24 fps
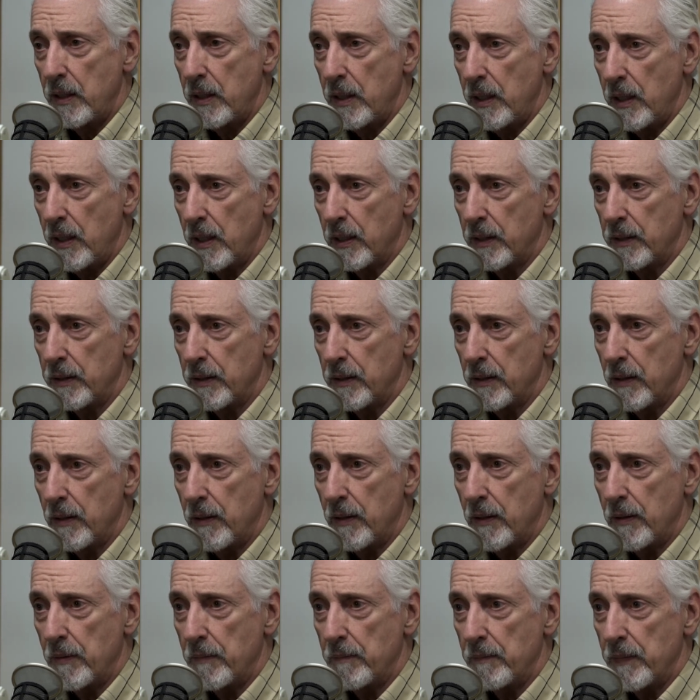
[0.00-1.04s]
And,
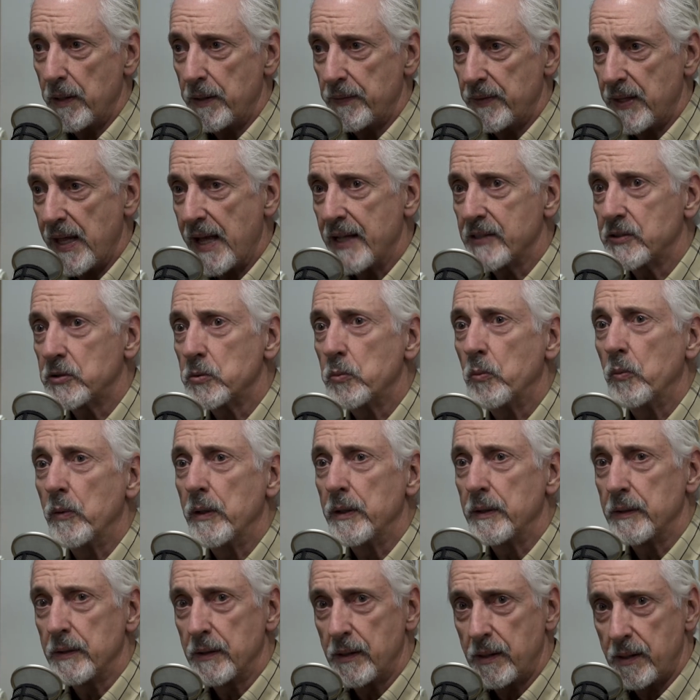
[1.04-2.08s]
um, and that's
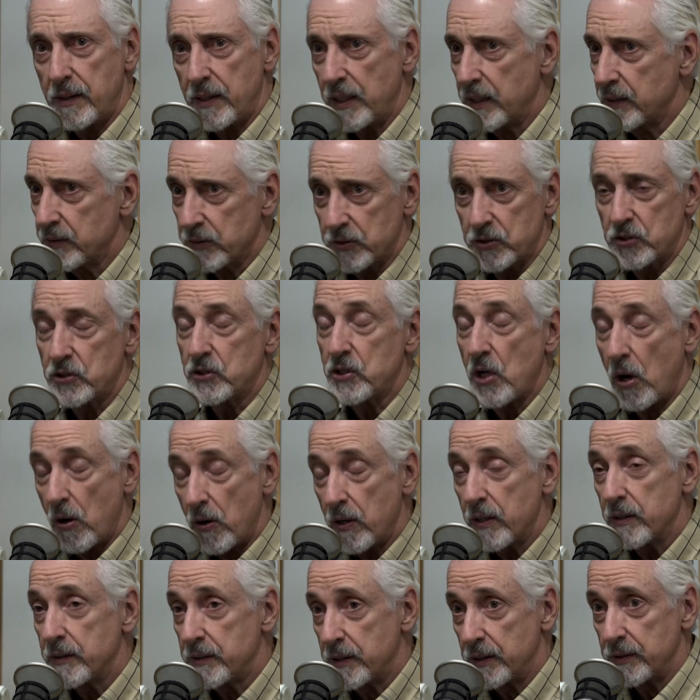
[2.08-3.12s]
when things
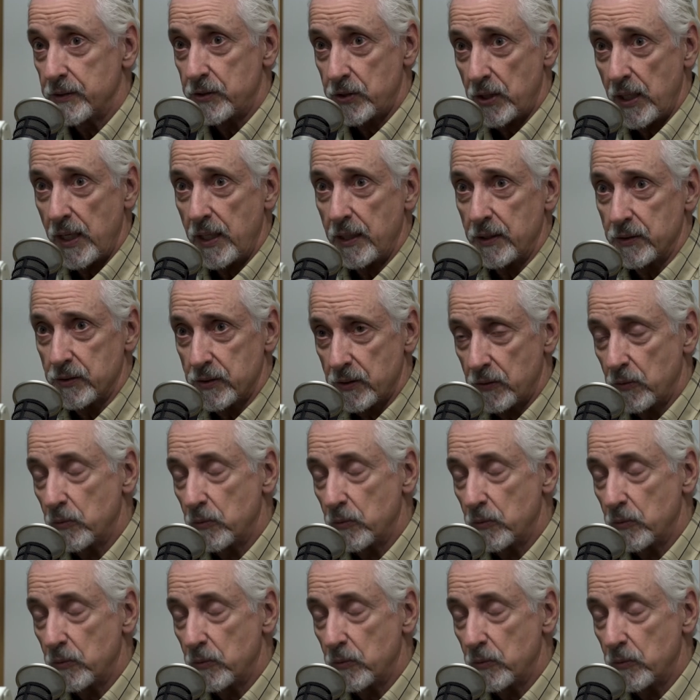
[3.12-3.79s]
started to change.